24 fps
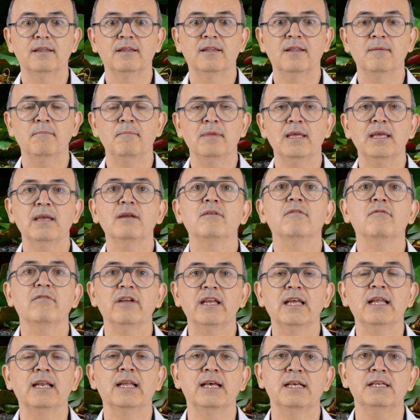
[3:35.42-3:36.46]
the mere
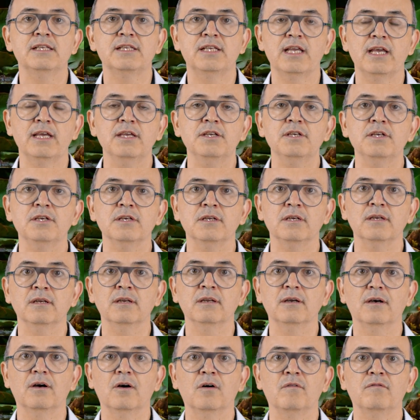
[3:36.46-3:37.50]
realization
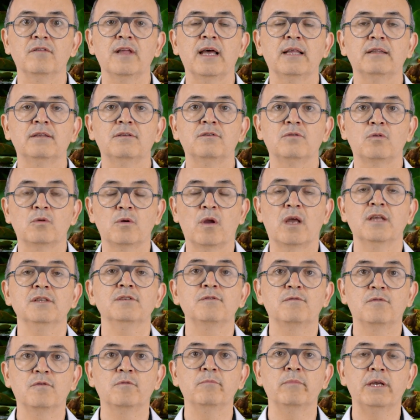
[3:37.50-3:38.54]
of that
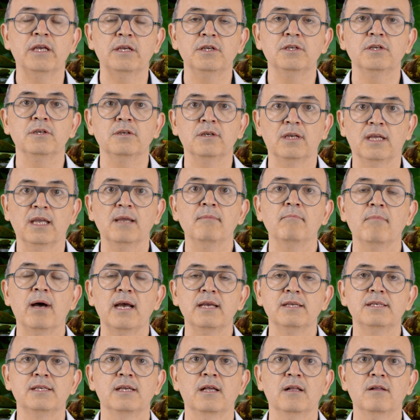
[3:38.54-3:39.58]
transformation in
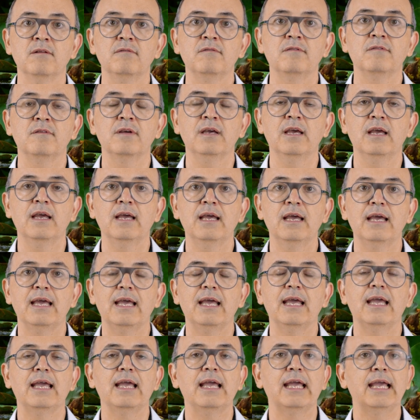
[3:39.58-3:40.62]
myself,
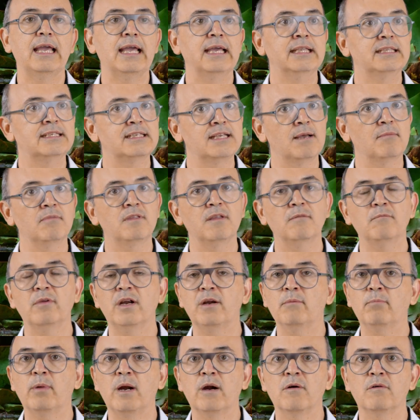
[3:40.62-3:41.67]
it's something
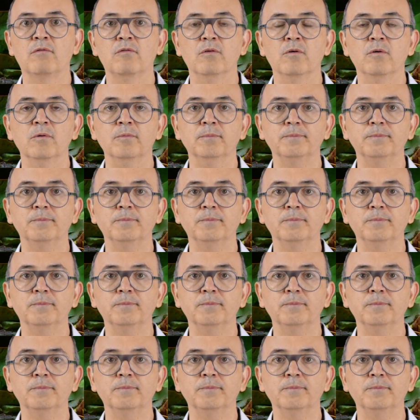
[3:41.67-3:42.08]
very powerful.